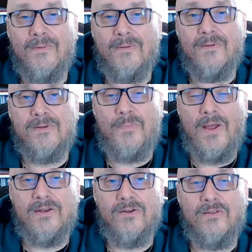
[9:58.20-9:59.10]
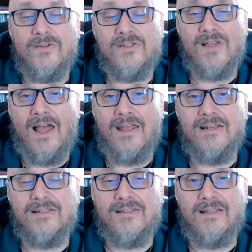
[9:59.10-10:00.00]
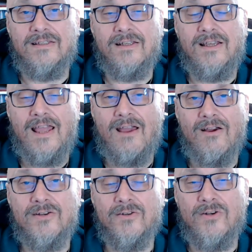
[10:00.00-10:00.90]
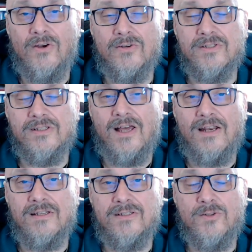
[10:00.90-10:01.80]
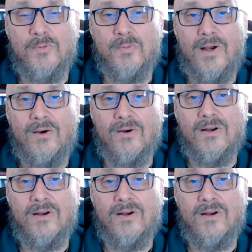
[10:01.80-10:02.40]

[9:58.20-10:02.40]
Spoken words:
depend on the science that the character knows and not his superpower,